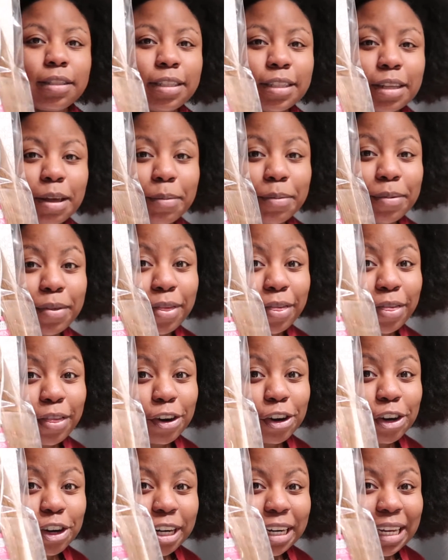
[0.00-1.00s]
some
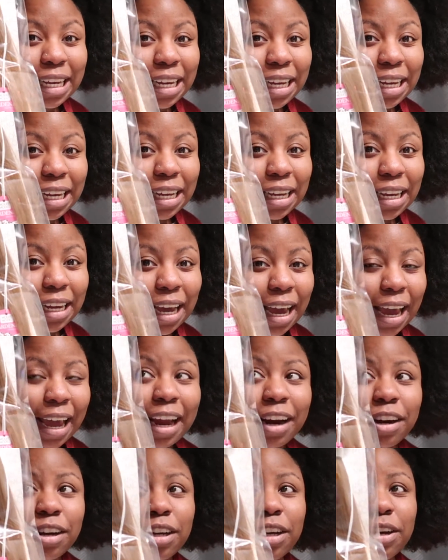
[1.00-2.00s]
30
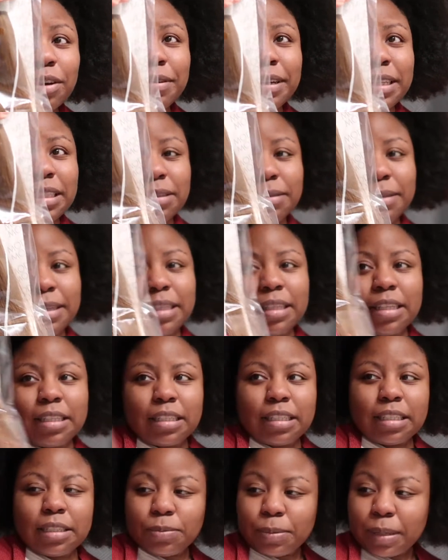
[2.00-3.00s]
hair to go into it. This
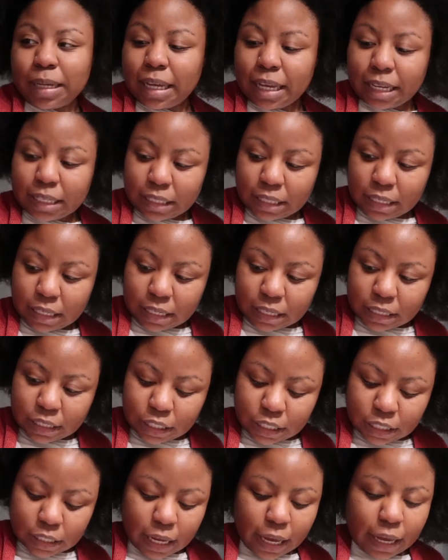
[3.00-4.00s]
is what, 18
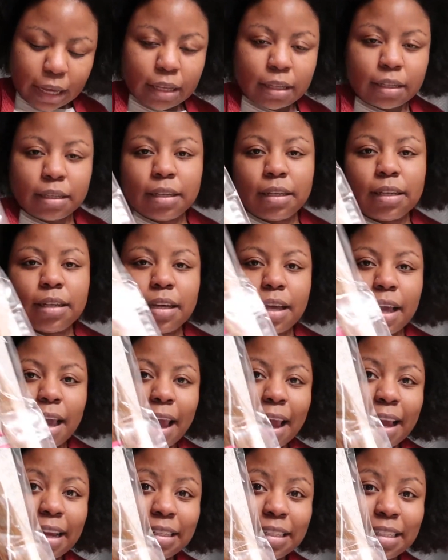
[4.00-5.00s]
inch? Yeah,
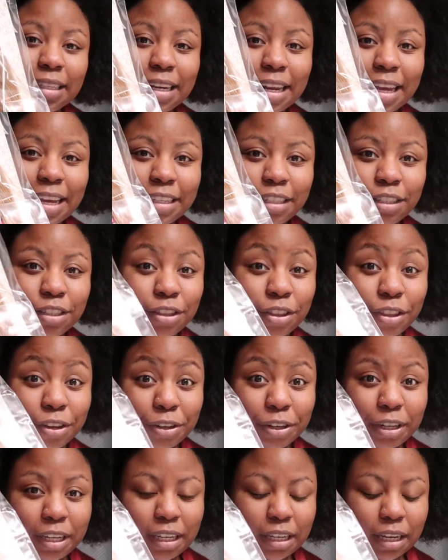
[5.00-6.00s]
18 inch
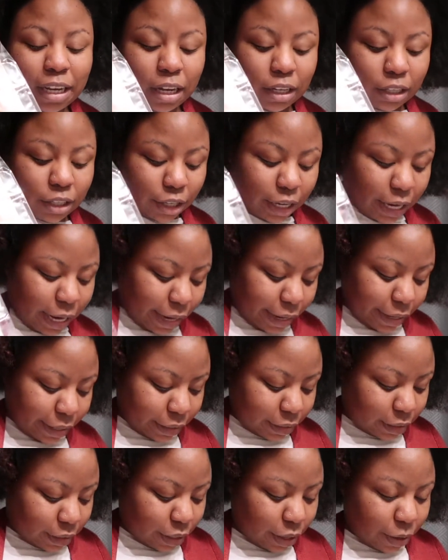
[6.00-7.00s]
30 color hair
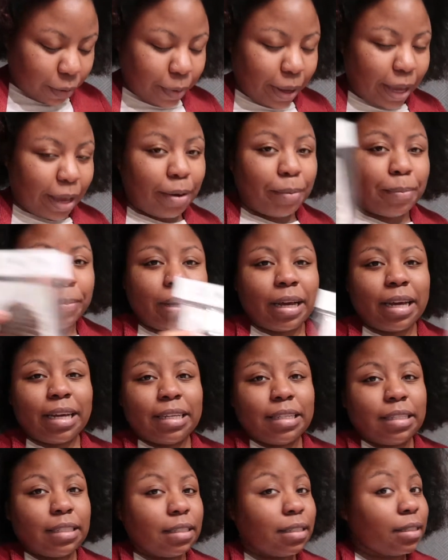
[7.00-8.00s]
to go in,
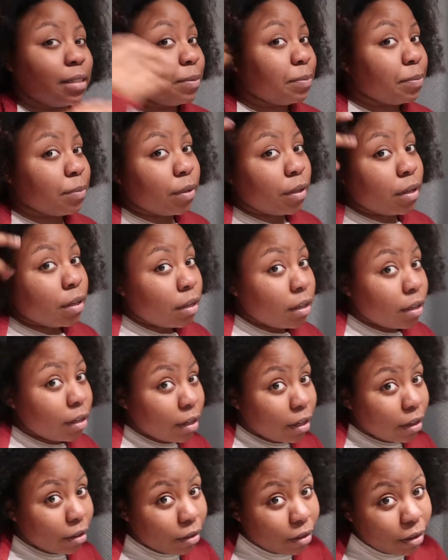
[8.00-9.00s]
because
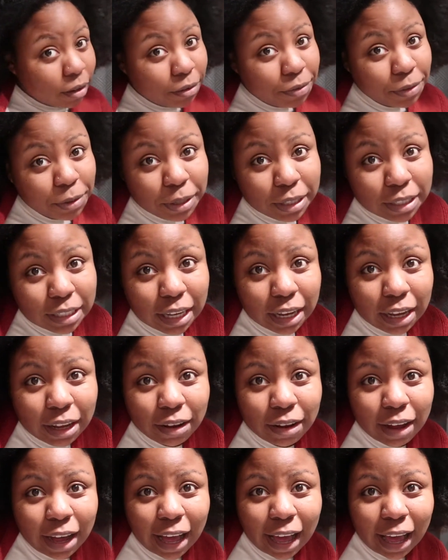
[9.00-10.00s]
I don't know if you can
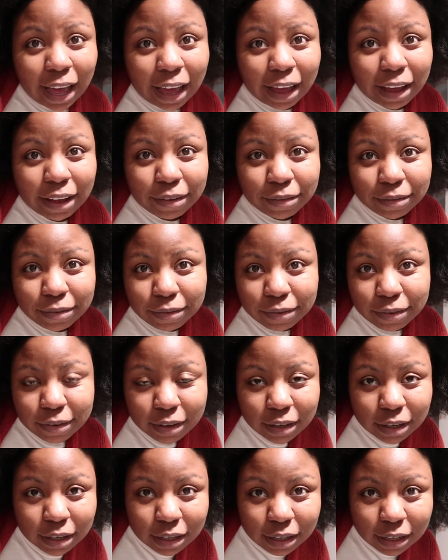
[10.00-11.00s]
tell, I have,
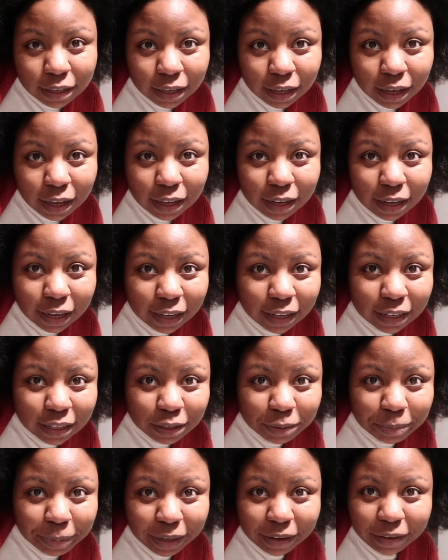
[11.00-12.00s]
yeah, like a
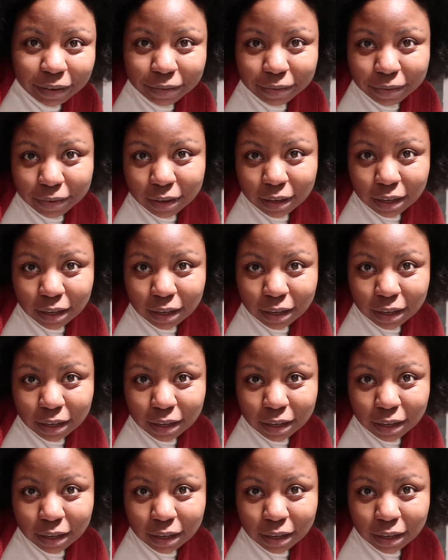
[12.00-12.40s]
little bit of